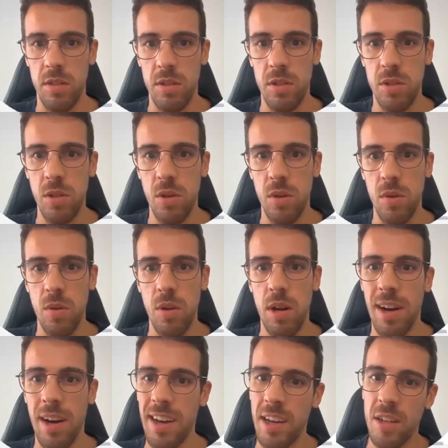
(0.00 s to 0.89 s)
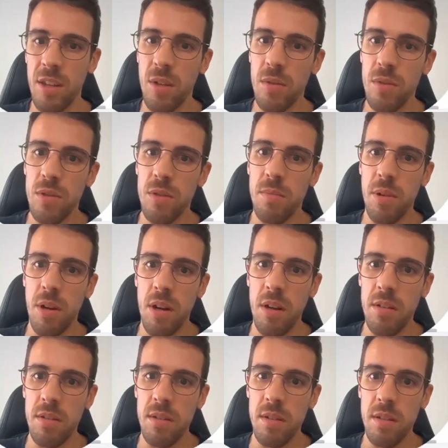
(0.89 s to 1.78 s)
So I close the
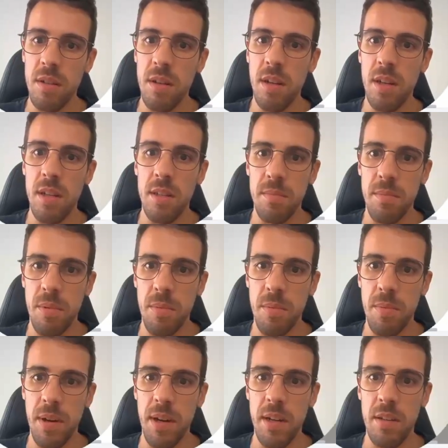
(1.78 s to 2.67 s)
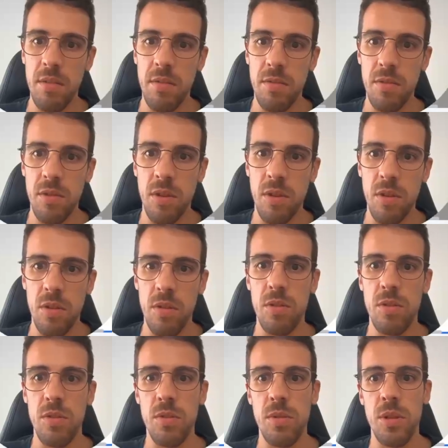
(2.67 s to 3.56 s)
browser and prepare the flow
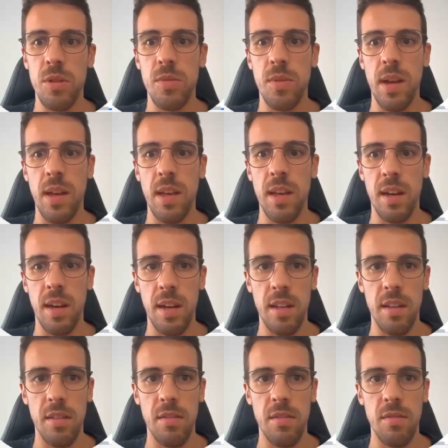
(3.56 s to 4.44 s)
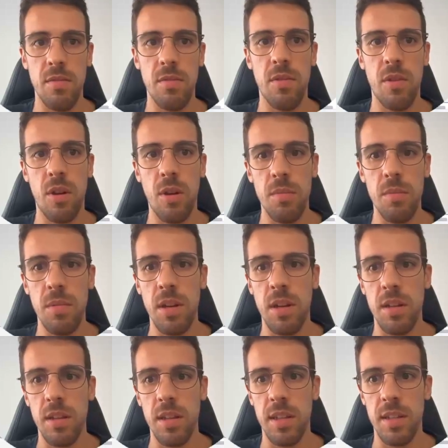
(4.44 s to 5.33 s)
to retry again from a
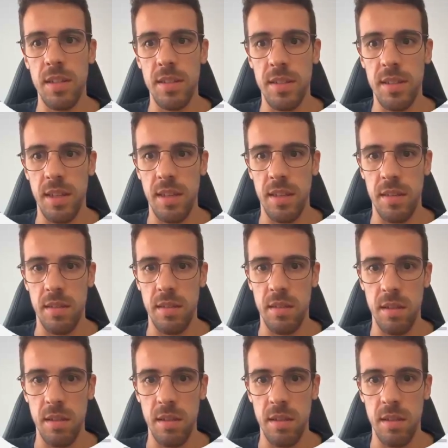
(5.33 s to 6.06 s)
clear state.